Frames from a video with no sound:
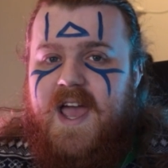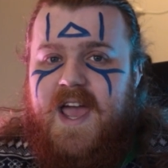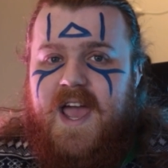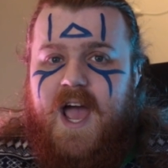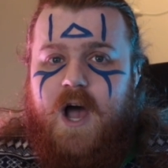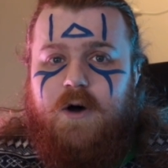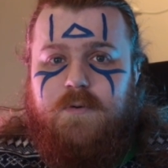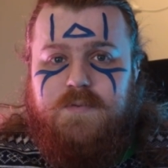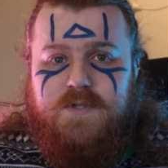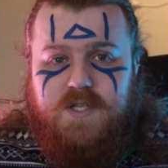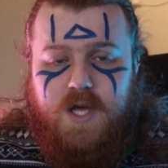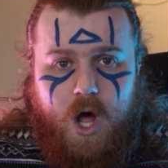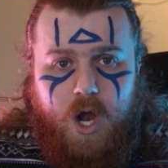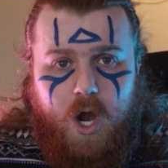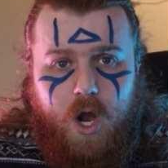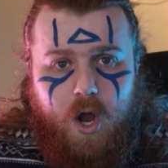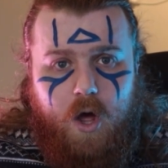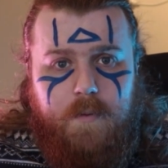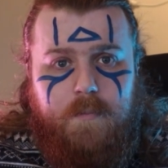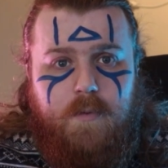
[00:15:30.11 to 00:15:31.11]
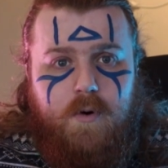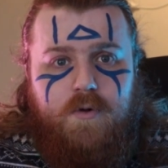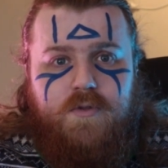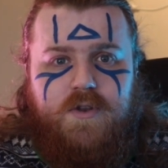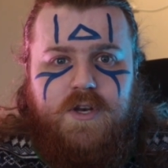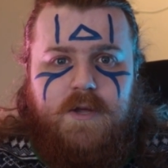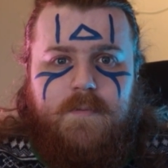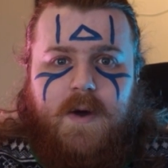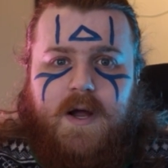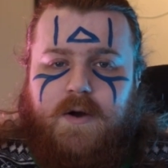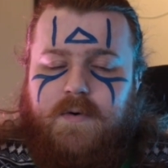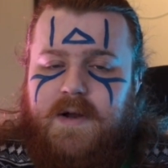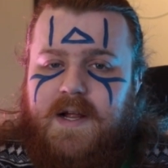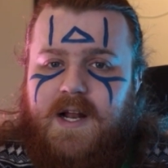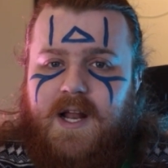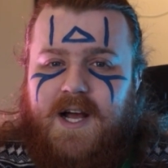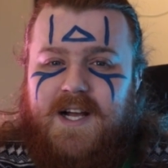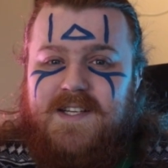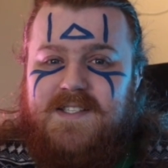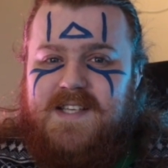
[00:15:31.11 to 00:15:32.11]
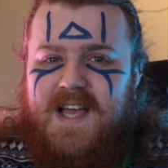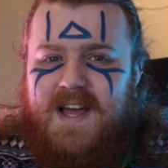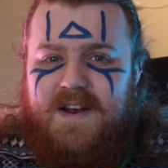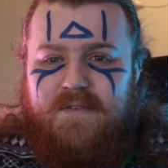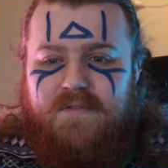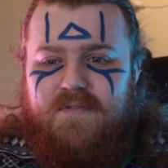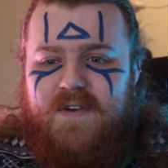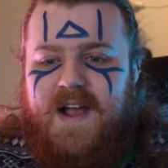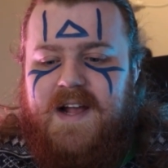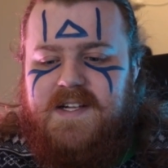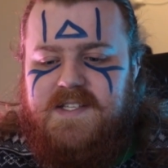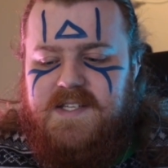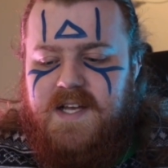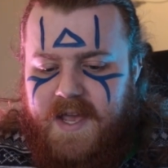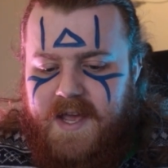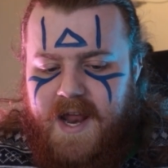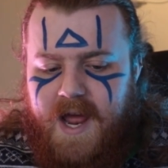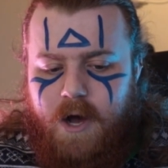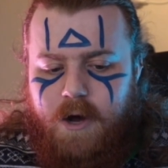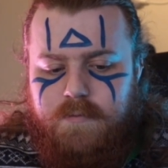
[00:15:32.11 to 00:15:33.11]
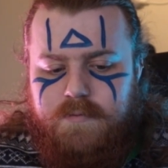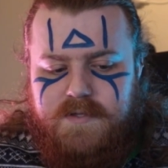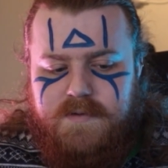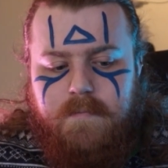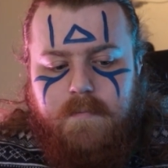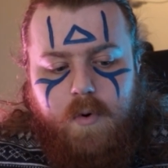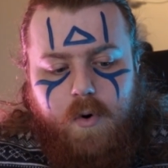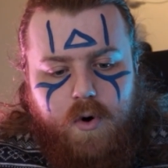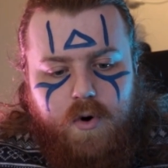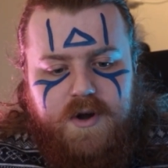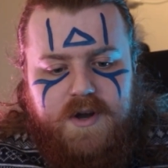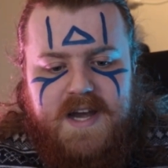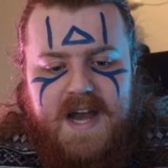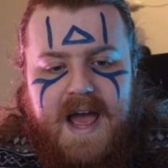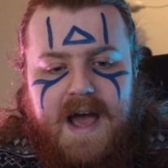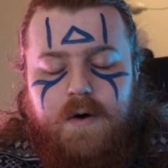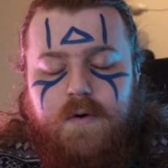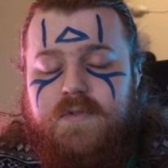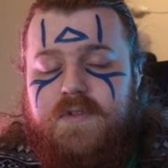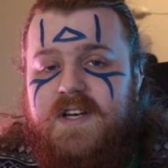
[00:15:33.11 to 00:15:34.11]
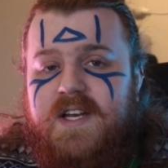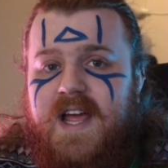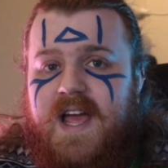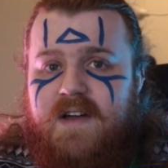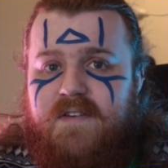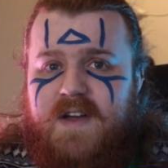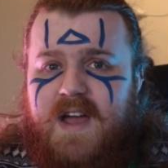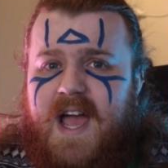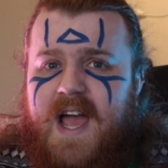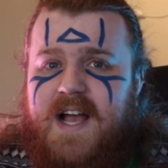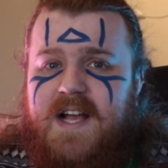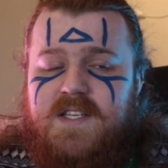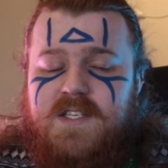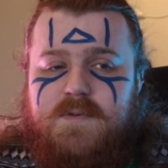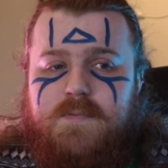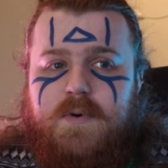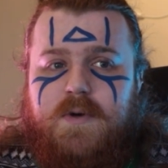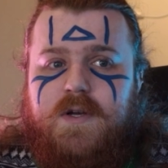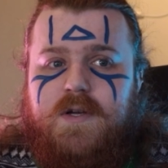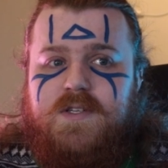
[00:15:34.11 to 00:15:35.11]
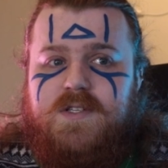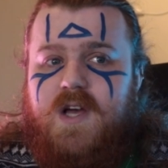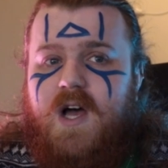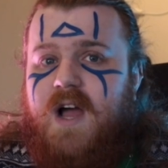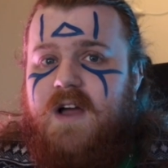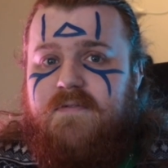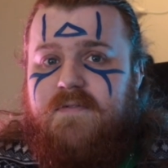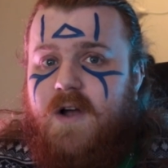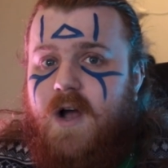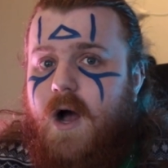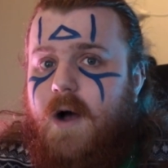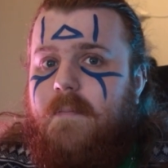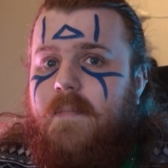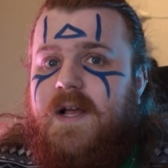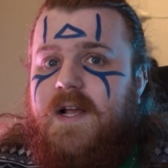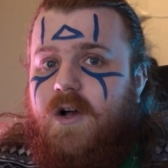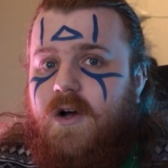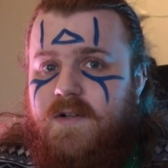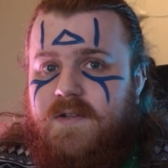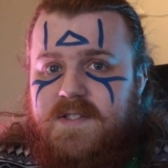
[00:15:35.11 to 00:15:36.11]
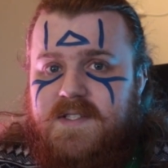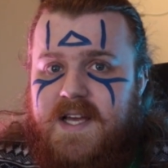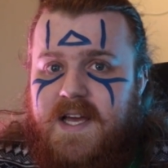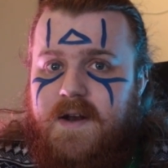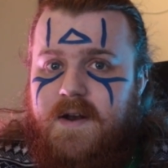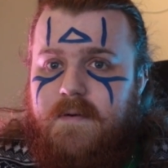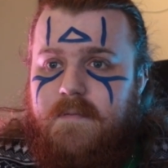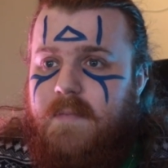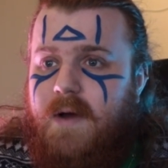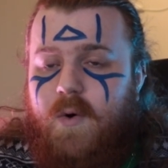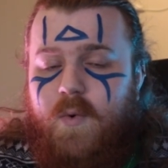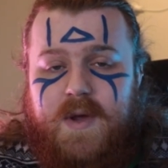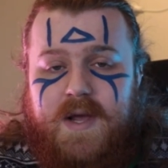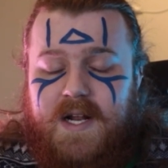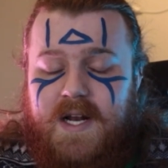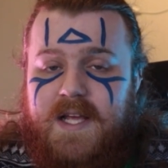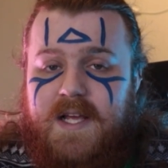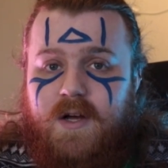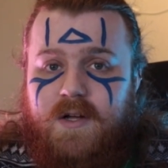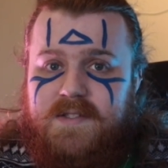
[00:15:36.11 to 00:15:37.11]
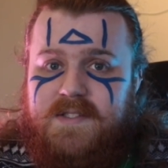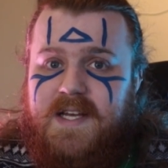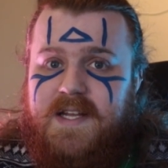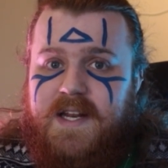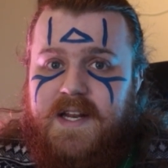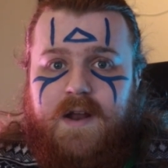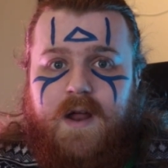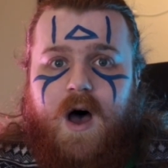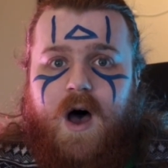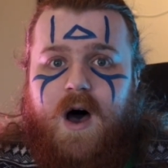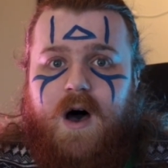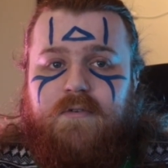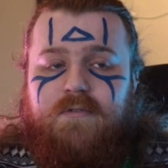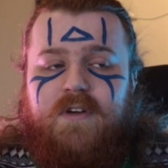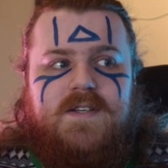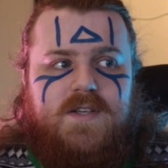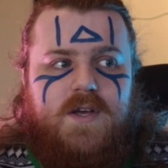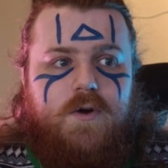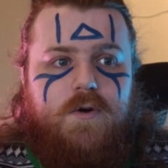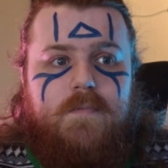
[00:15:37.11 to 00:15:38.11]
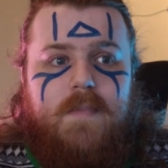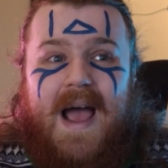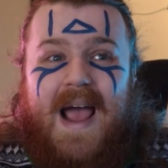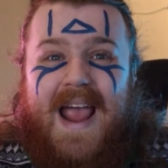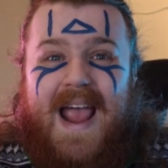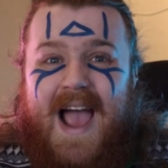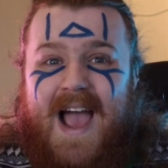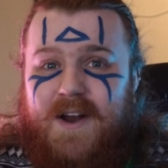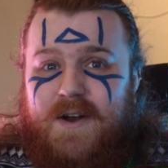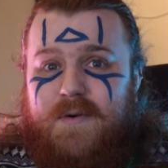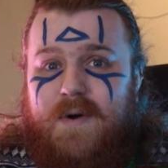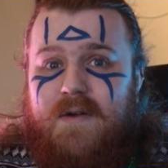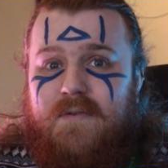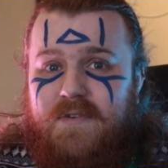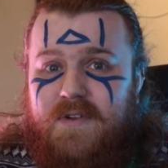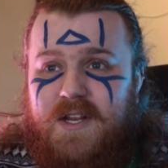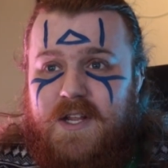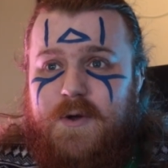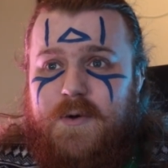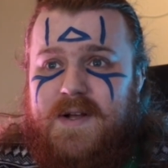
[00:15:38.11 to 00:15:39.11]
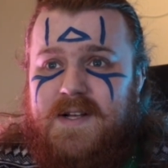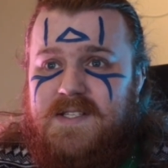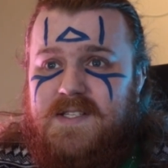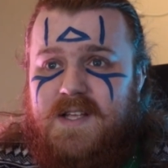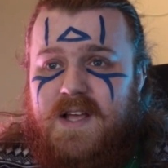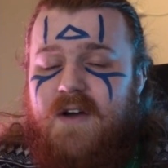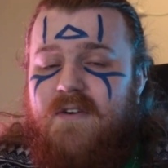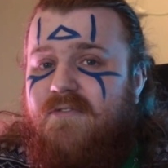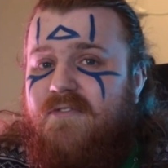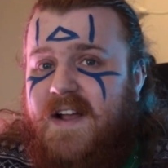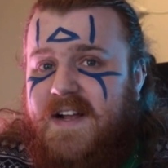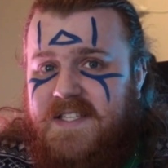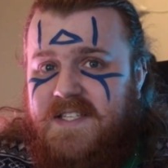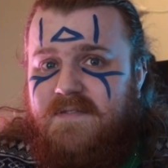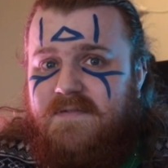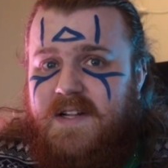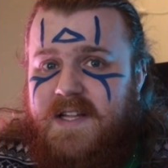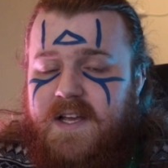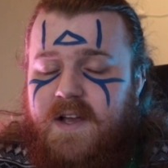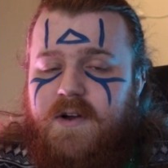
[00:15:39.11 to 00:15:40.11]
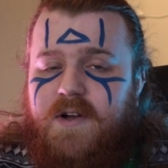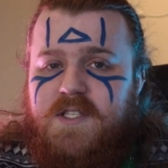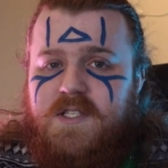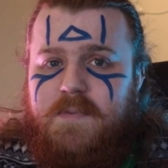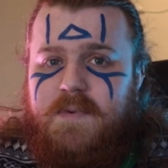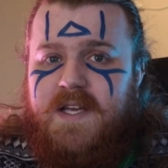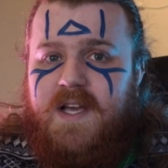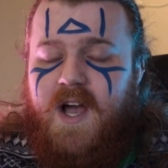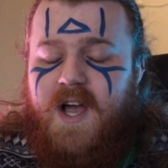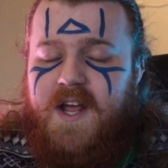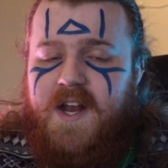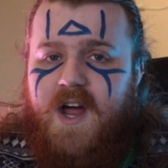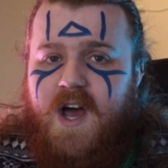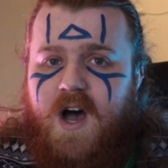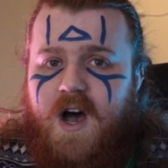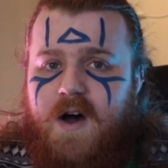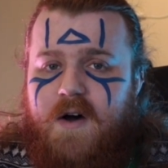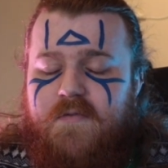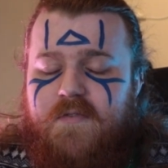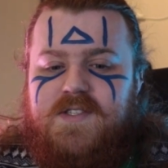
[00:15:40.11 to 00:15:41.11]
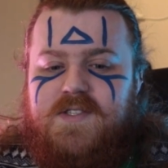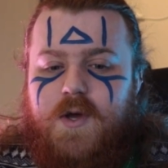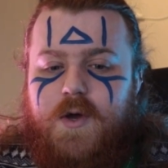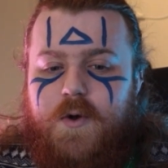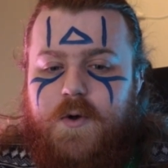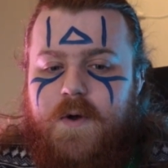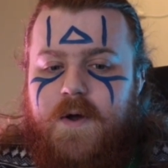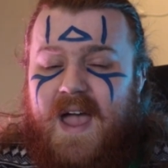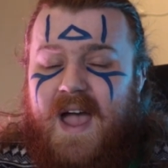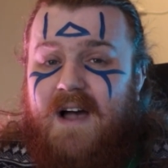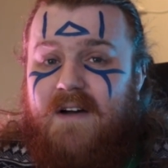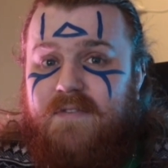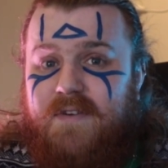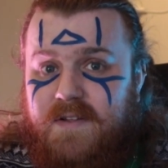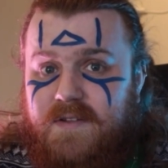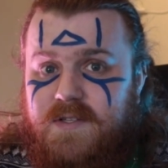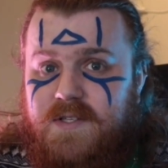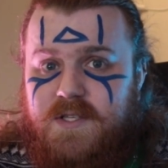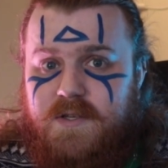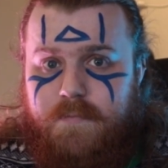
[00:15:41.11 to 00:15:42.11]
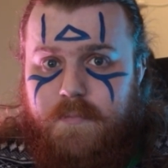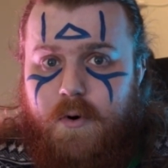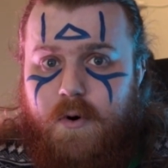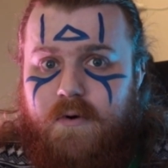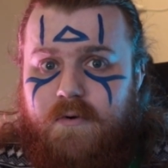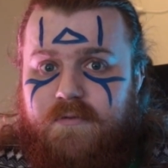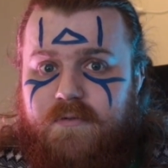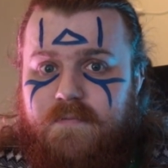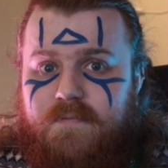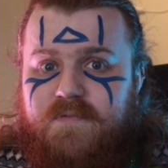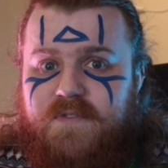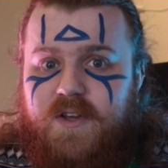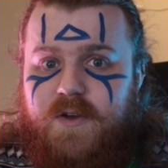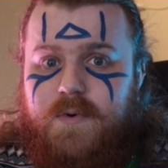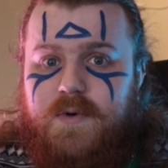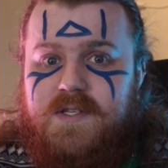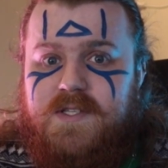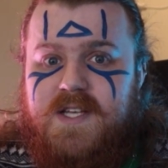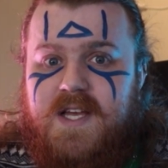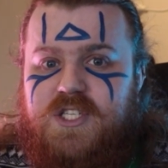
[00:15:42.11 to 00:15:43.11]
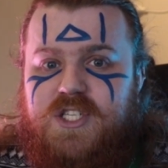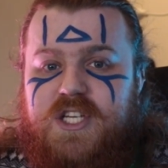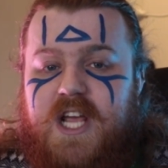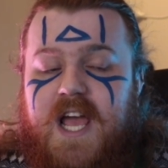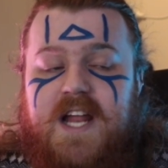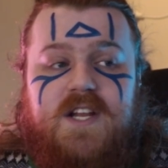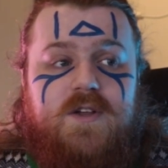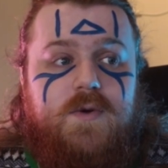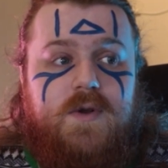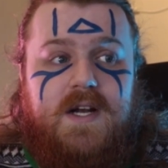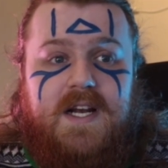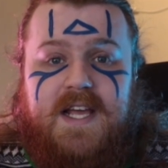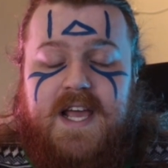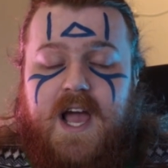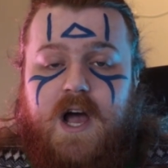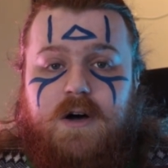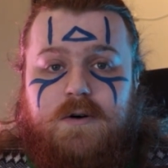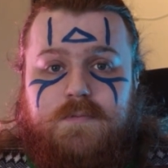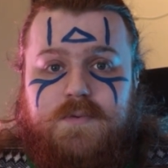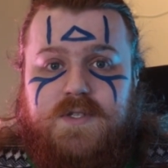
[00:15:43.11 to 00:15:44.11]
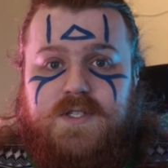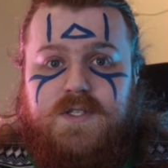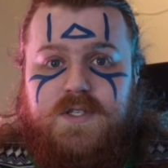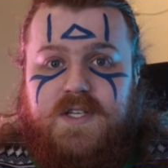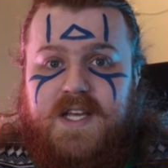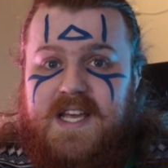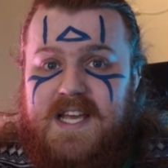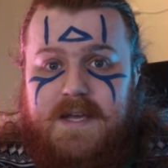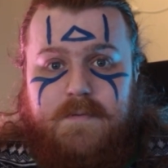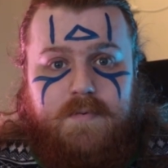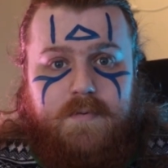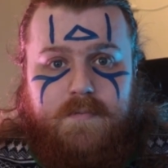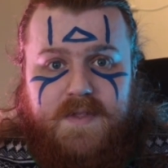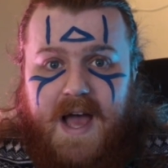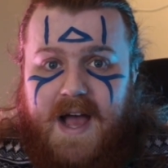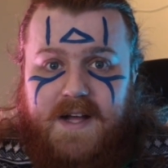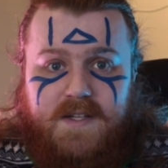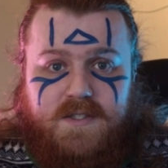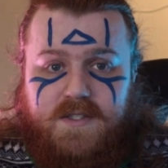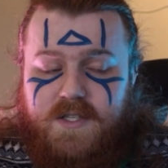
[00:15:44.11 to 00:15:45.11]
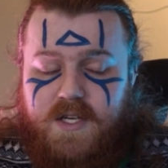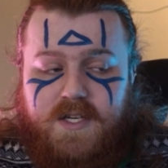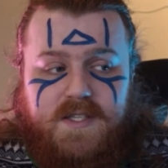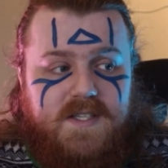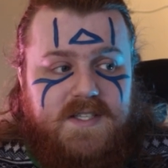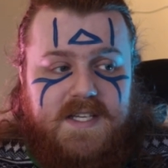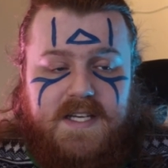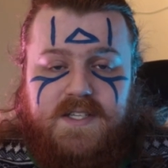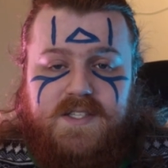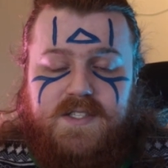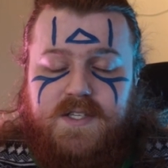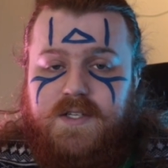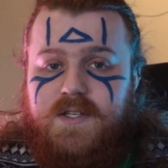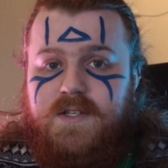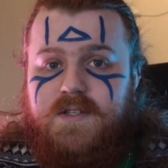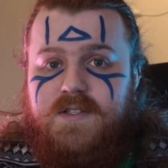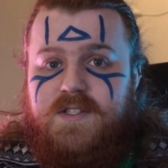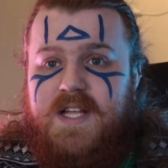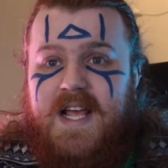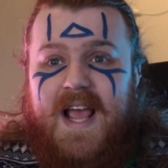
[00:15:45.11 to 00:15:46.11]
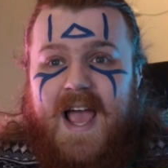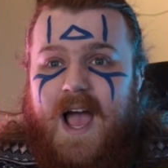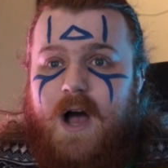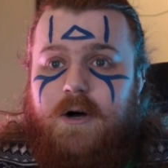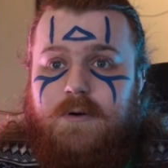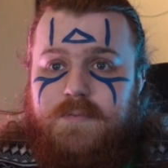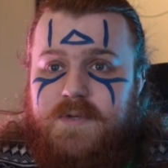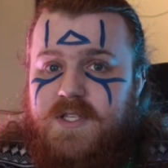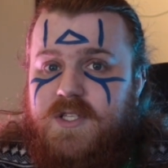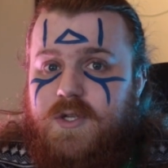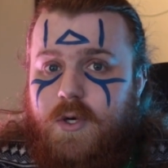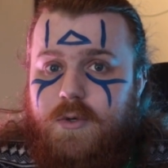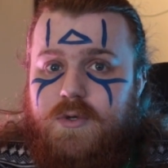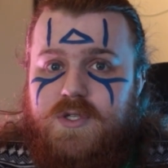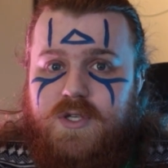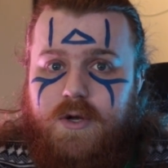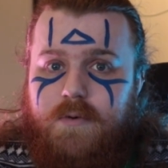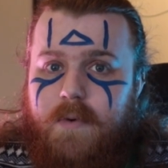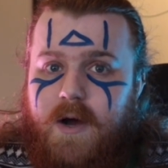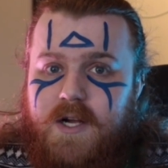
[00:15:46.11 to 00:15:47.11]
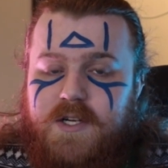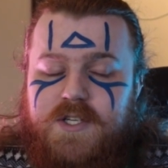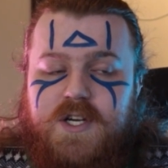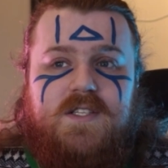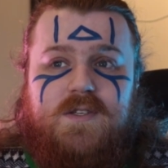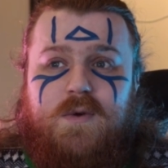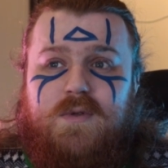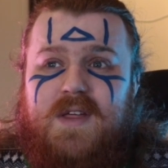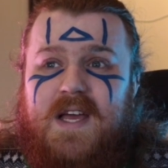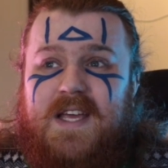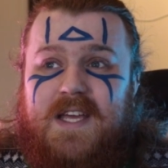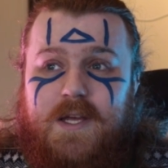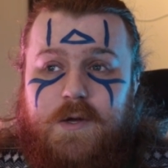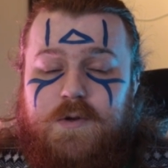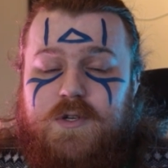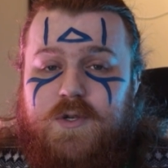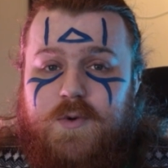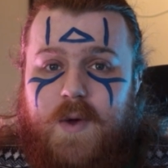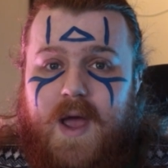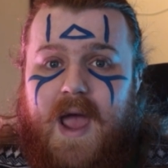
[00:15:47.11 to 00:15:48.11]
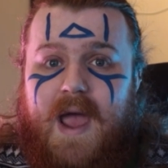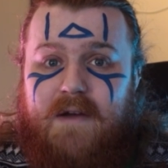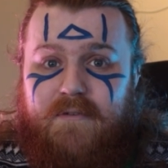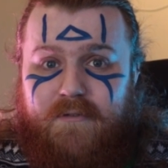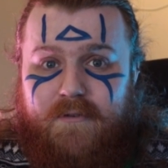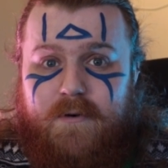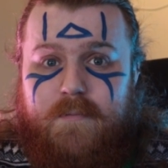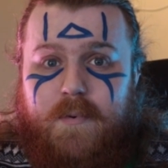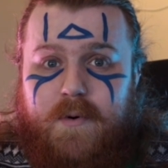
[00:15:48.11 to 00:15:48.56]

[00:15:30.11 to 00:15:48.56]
It helps a lot more than you might realize, and in fact it helps more now than it ever has, because I've cut my content, my weekly content, in half, so my ad revenue is effectively going to be cut in half. So having the support from viewers genuinely helps keep that consistent. It helps so much. So thank you to everybody